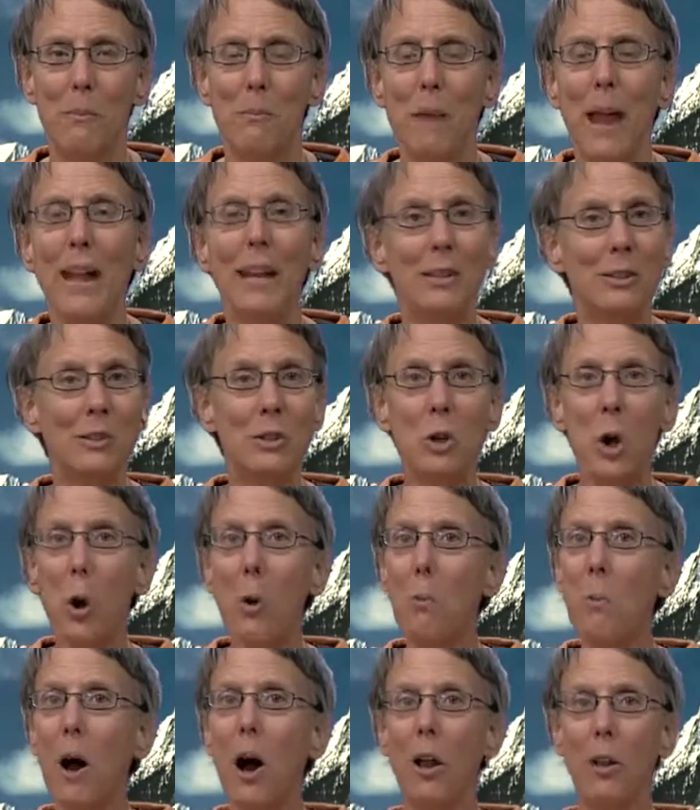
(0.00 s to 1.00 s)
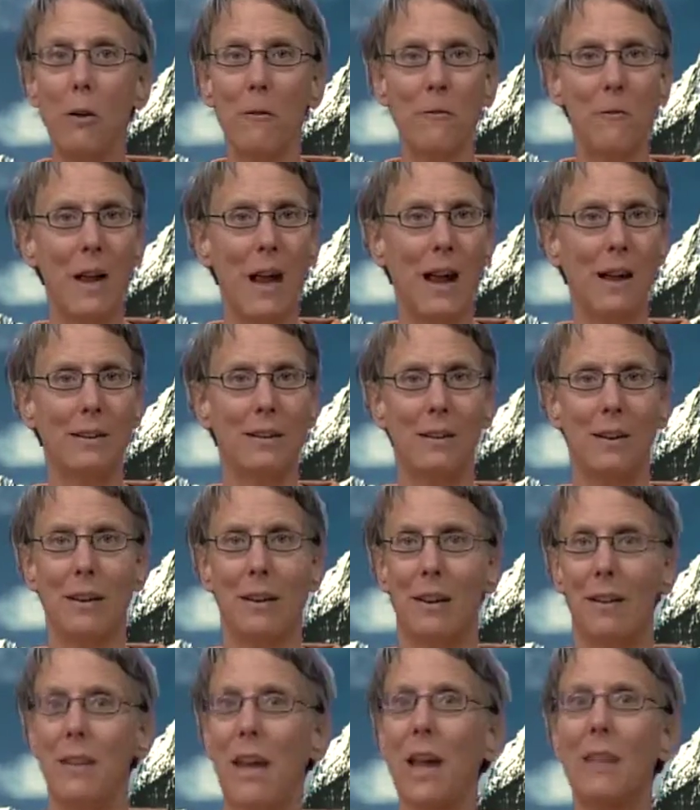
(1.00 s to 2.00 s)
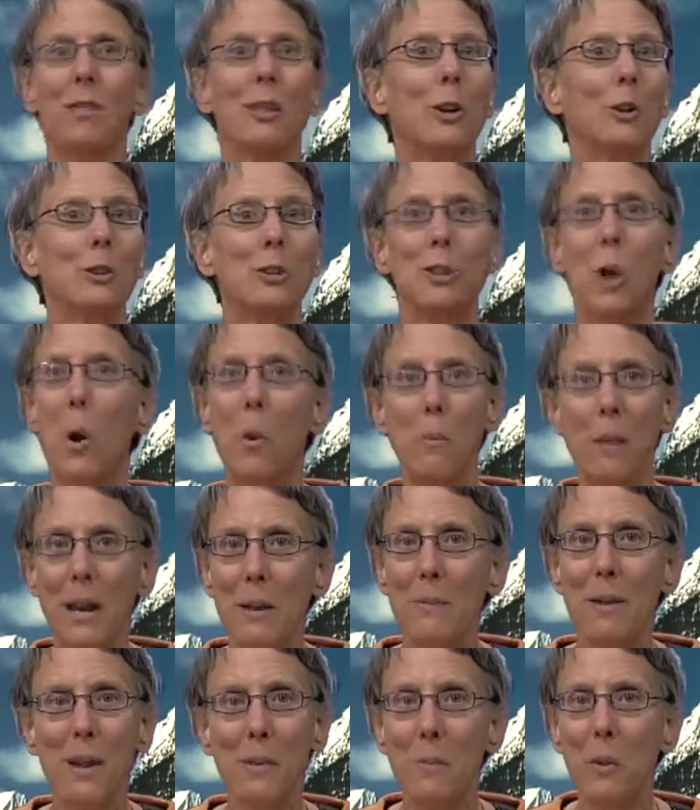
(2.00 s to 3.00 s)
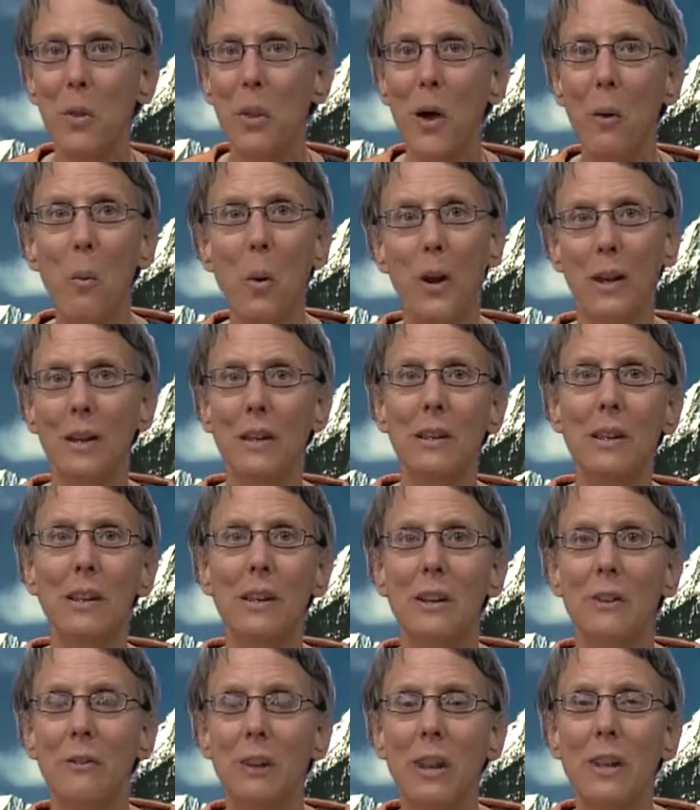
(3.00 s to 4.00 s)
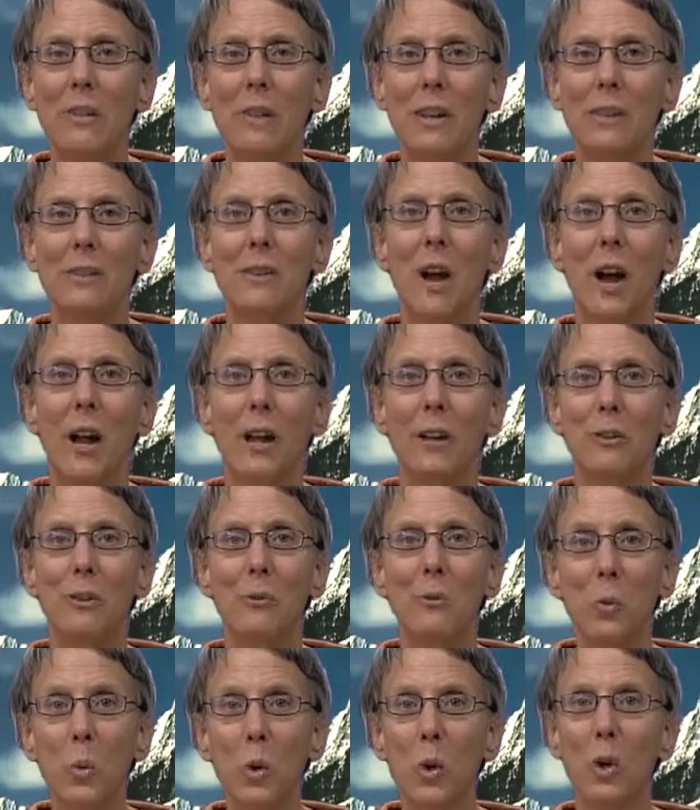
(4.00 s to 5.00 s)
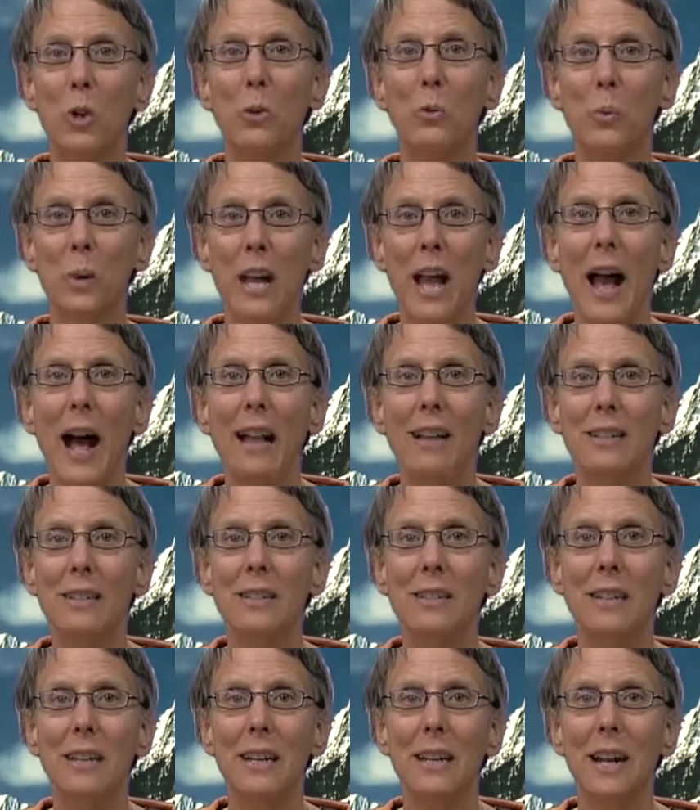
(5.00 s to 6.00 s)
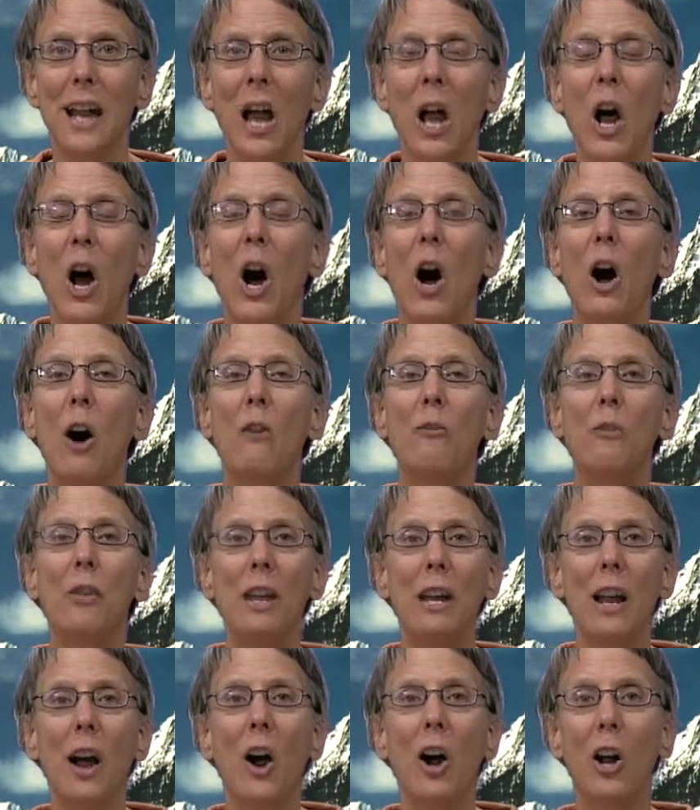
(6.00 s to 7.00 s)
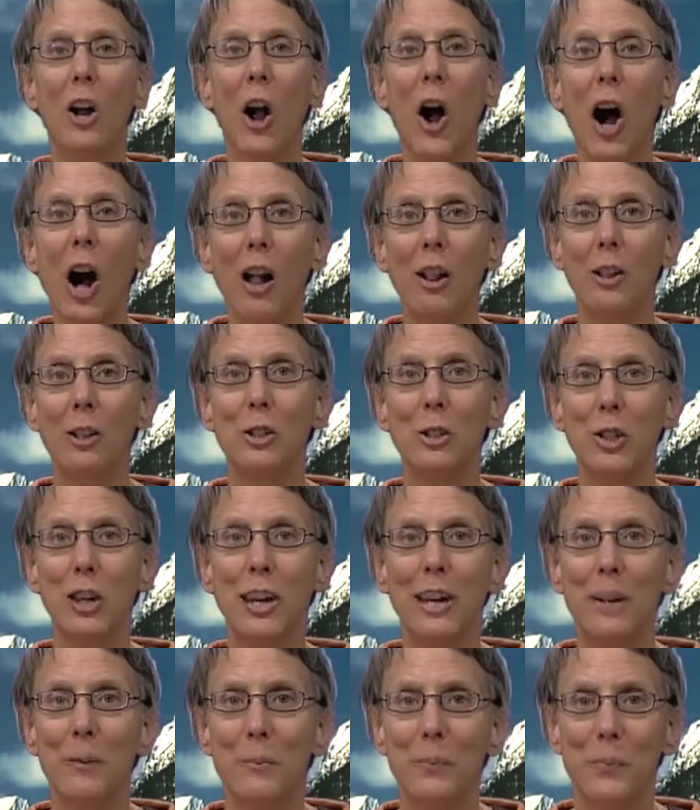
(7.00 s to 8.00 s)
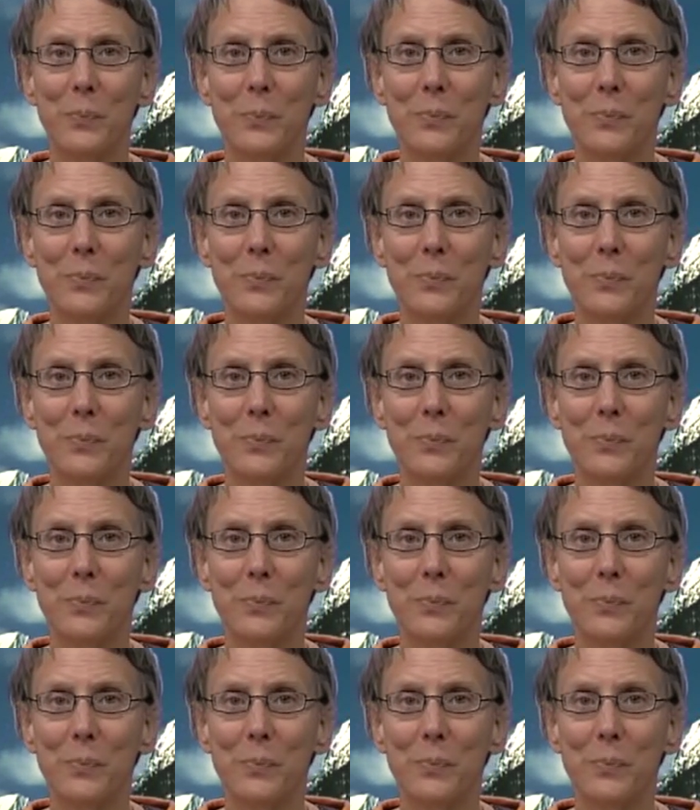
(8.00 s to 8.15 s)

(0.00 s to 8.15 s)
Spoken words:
make a snowball effect, that there's so many people that want to live in this kind of world reality of the arcology.